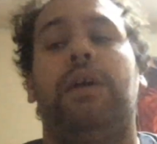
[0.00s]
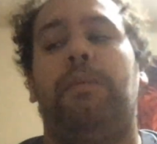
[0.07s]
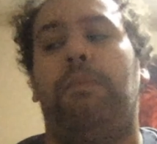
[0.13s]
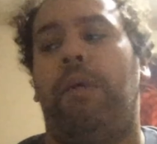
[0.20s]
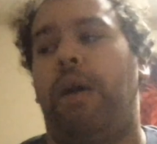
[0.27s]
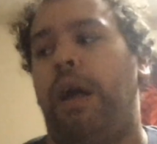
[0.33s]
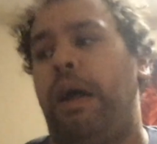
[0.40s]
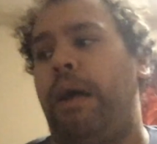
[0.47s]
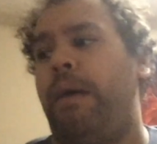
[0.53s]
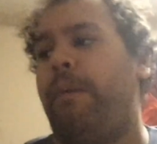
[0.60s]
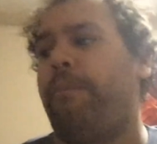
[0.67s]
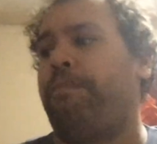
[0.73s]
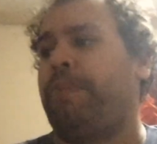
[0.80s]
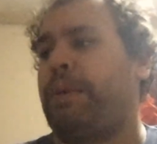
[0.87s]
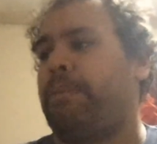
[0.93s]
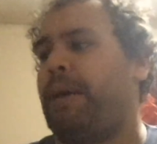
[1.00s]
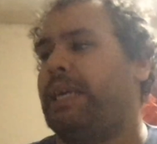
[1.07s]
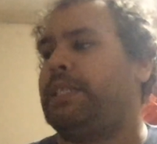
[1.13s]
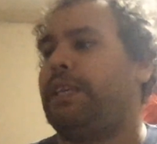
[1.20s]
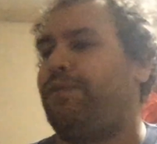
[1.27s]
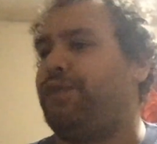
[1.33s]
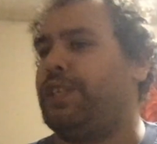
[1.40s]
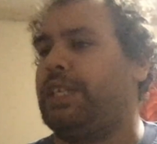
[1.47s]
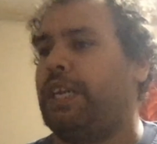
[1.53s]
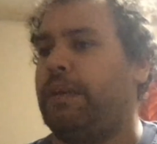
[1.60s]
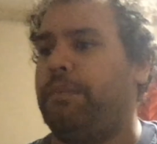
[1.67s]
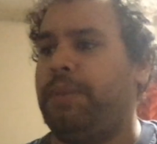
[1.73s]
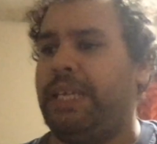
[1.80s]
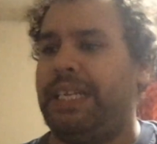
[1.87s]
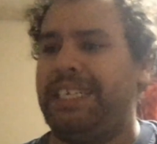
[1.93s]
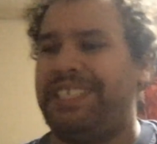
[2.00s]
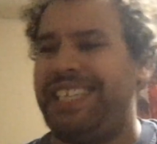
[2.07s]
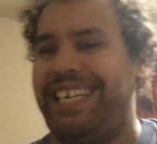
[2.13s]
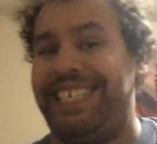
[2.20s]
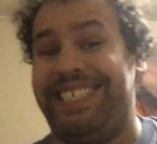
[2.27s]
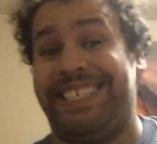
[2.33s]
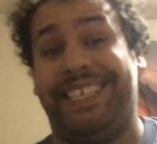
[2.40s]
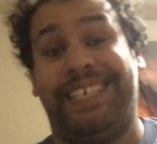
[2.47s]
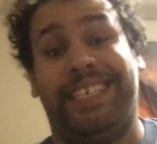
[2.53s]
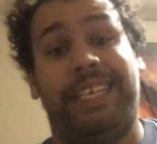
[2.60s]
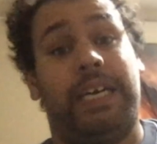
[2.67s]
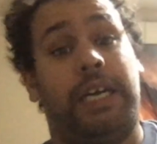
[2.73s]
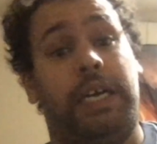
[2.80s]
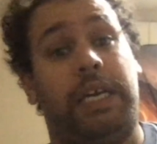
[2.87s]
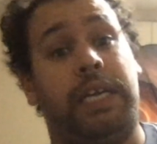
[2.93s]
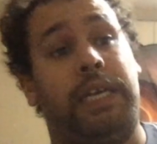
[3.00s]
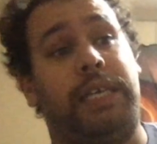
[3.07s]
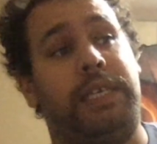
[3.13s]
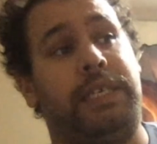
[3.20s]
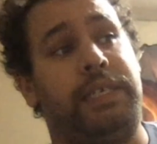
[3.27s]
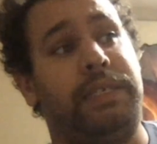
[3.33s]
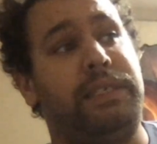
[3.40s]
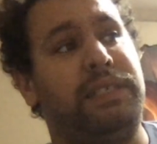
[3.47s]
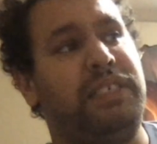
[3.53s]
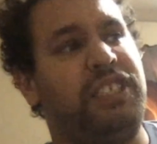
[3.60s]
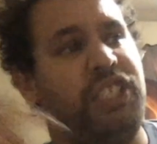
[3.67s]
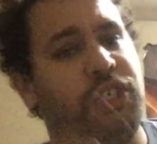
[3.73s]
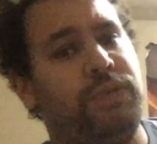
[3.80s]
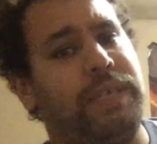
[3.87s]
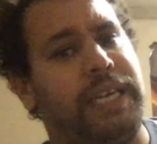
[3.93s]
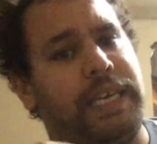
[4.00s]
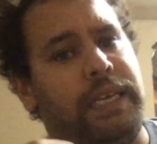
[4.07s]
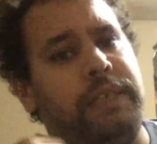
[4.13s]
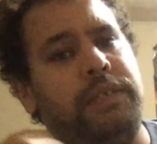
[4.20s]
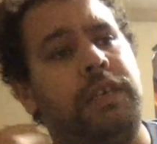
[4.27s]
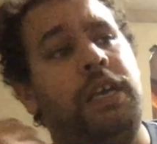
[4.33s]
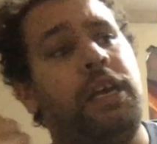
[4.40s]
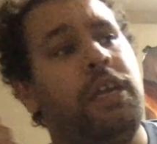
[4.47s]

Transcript: Um, my stuff is going to be changing uh, in two days.